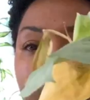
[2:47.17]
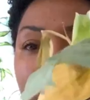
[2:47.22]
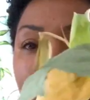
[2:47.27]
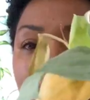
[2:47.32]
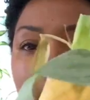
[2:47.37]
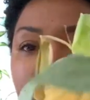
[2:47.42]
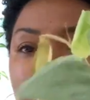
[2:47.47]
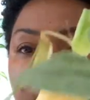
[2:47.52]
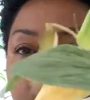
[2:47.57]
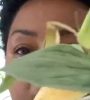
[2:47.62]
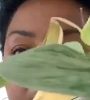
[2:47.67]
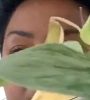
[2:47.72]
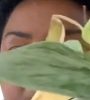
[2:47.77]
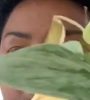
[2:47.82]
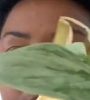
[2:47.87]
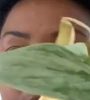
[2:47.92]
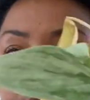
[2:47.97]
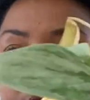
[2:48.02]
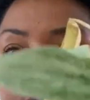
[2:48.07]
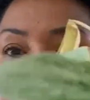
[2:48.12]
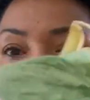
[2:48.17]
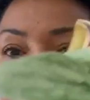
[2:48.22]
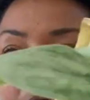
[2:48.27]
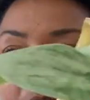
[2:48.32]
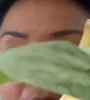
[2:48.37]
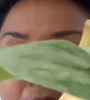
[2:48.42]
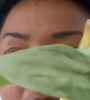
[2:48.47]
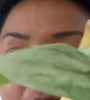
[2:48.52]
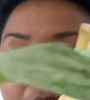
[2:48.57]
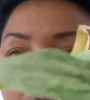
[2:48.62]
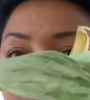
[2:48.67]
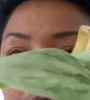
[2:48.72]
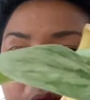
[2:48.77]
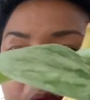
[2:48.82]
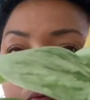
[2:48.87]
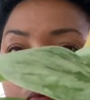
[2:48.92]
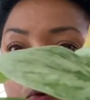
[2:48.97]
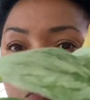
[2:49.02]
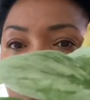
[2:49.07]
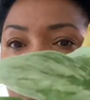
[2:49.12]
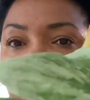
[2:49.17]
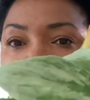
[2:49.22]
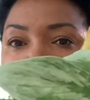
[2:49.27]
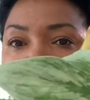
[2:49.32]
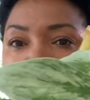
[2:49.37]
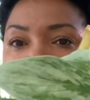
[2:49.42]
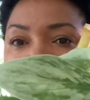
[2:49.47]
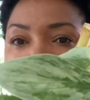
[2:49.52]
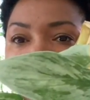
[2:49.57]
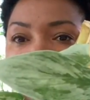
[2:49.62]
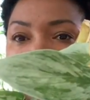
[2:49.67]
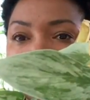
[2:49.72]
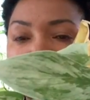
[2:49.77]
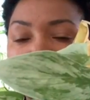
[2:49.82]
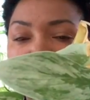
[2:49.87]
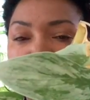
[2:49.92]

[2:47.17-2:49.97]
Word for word: and others are more green.